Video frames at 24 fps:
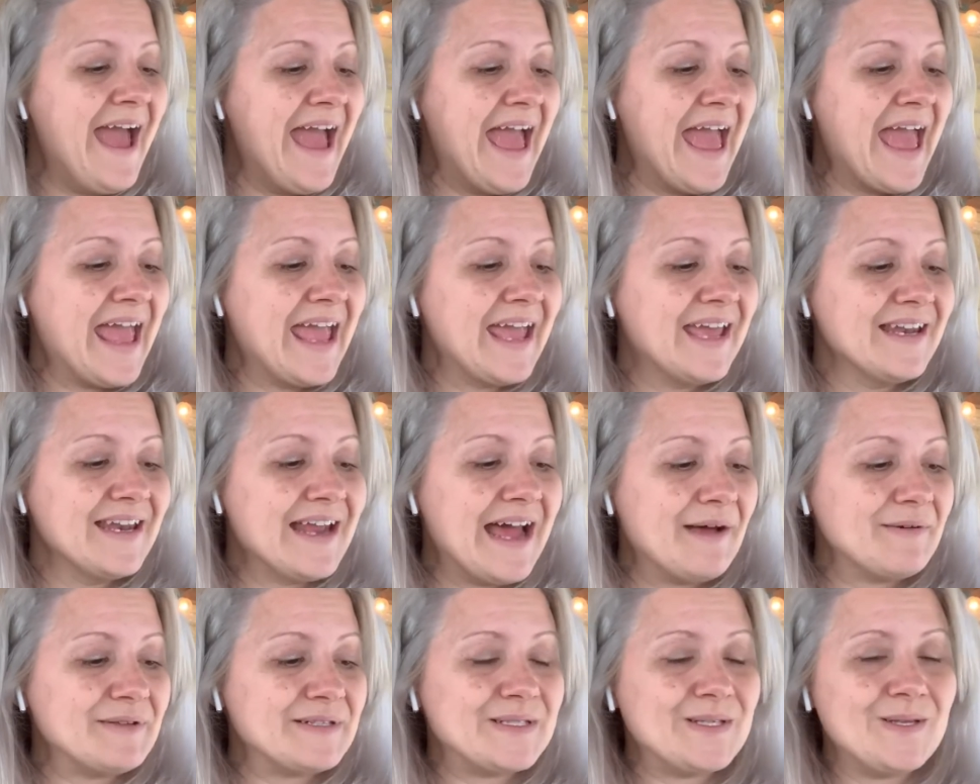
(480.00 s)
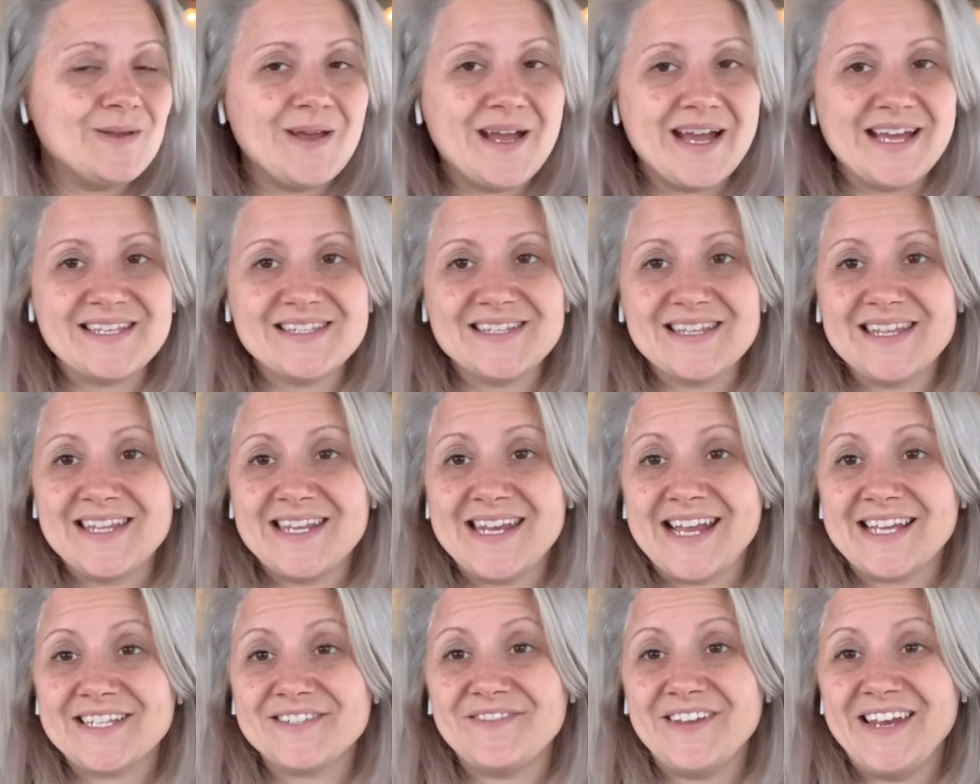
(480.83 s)
and I'll see you guys in the
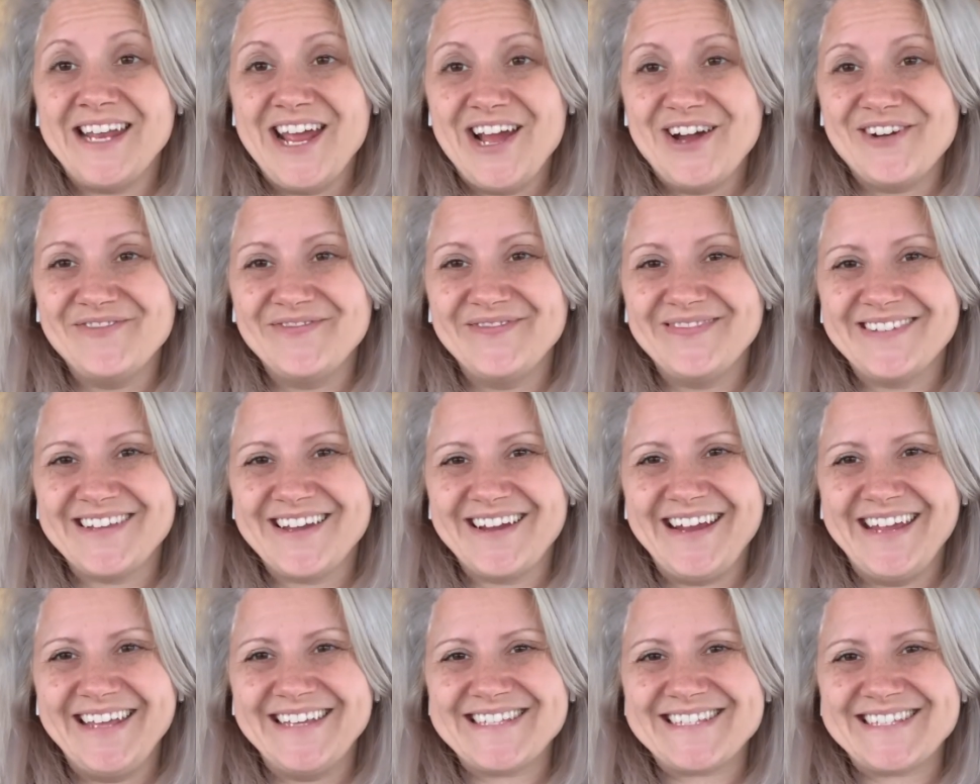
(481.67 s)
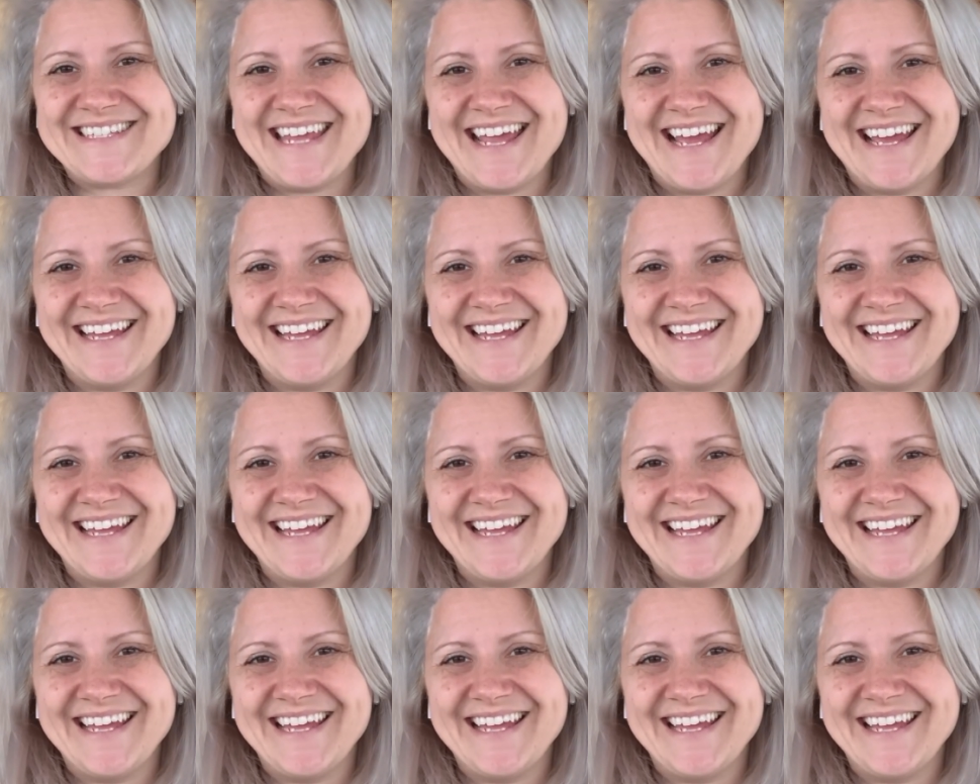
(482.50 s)
next video. All right, see ya.